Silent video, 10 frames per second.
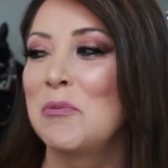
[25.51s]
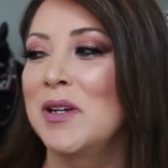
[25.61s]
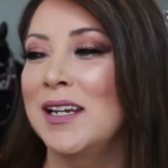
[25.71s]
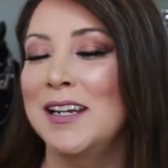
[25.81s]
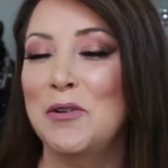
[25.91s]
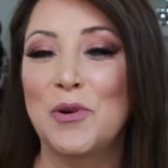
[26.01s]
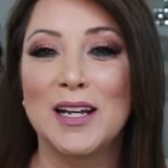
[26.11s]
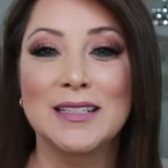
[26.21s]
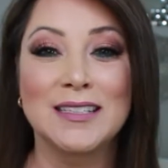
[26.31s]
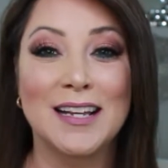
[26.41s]
But
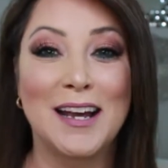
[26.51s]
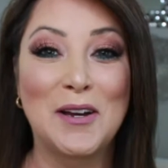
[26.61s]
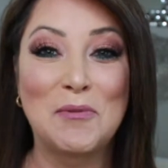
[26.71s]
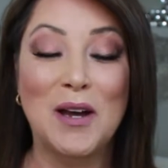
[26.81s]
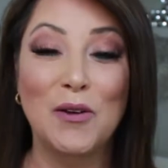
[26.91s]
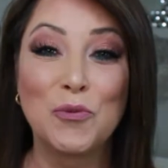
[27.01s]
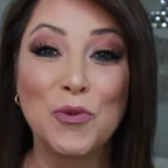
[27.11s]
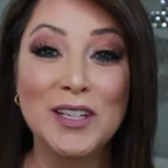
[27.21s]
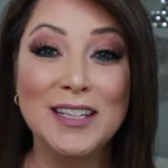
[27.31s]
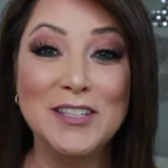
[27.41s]
anyways, um, I
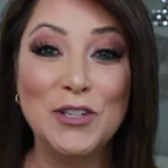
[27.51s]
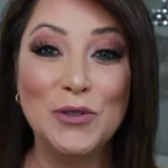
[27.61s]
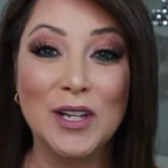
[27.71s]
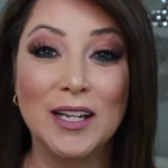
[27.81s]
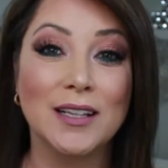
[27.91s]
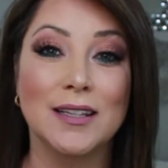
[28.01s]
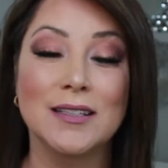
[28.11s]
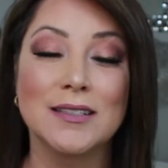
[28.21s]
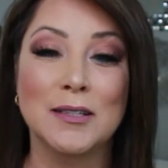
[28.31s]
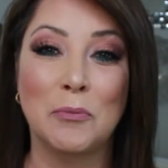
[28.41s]
really do like
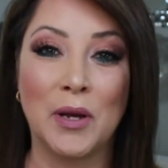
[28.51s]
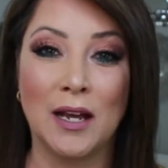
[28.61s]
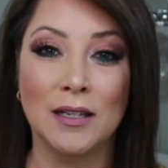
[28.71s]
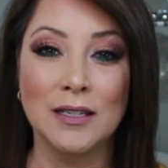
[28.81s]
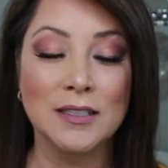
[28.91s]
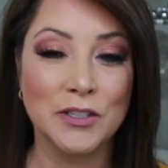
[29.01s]
this palette.